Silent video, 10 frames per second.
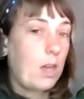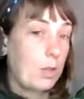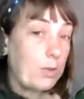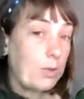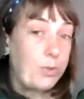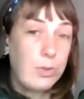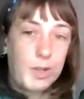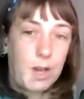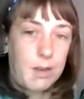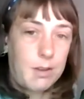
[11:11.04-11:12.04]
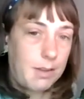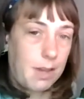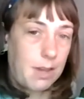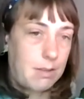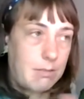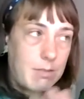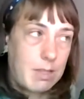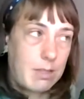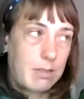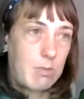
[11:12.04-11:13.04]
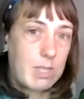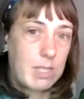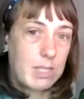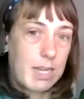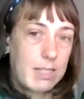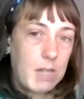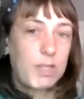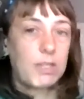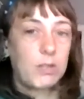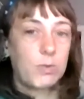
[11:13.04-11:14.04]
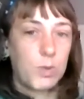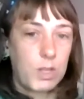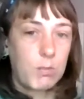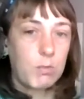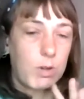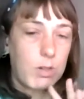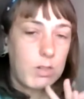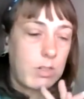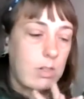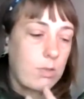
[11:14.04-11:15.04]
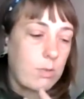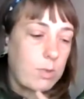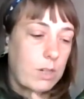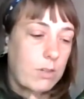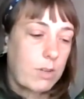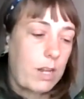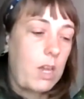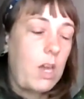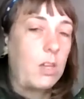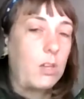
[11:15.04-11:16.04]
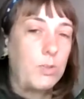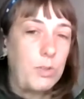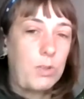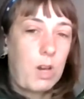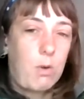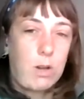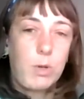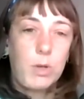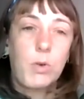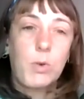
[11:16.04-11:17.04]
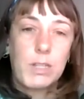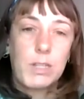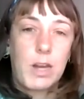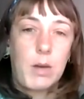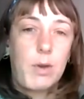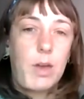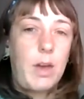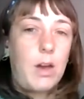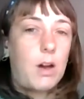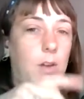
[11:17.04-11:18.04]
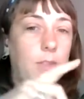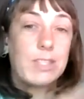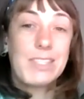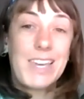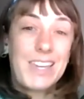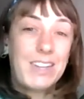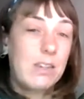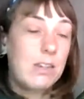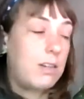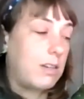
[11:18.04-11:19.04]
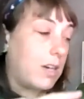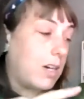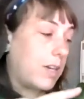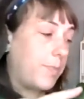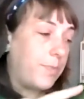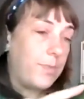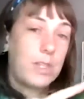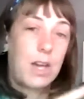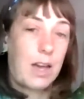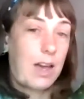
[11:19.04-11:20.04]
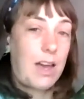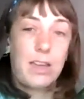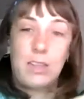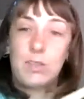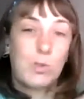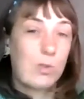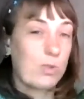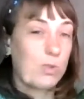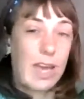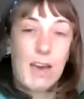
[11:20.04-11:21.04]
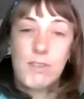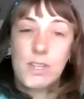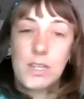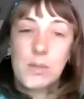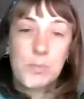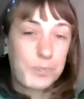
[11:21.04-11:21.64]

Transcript: You do not, again, so we said this last time, but I think it's really important to reiterate it. You do not want to put Kwik Stop on the skin, eyes, oral cavity.